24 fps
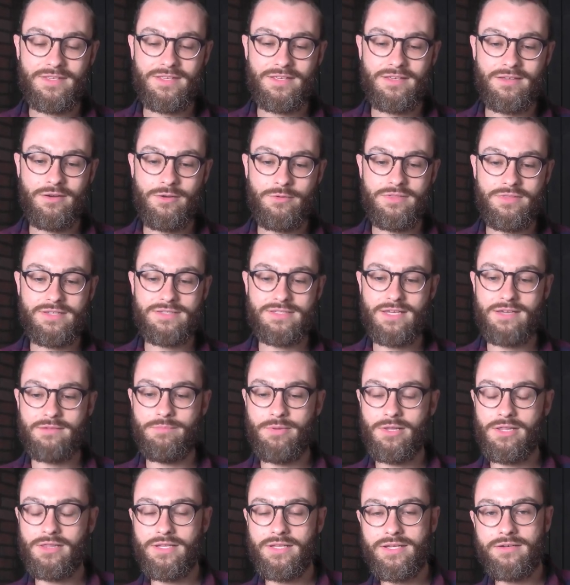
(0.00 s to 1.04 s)
you know things like
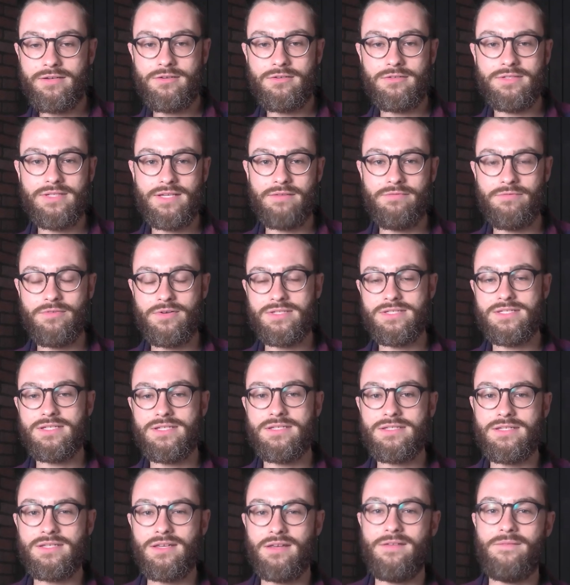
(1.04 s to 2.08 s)
political
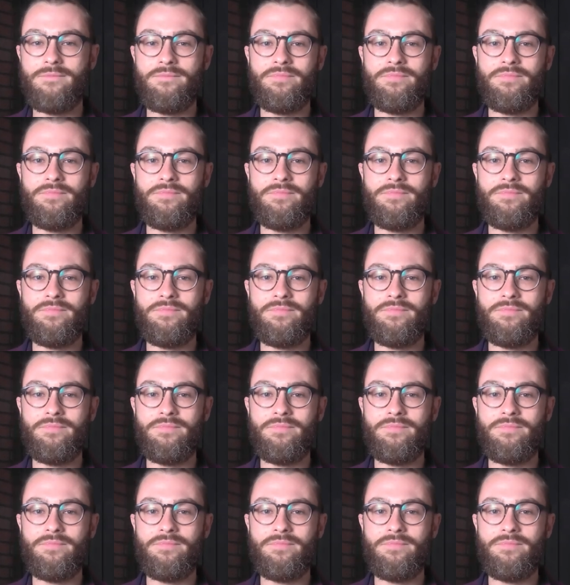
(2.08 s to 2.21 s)
differences,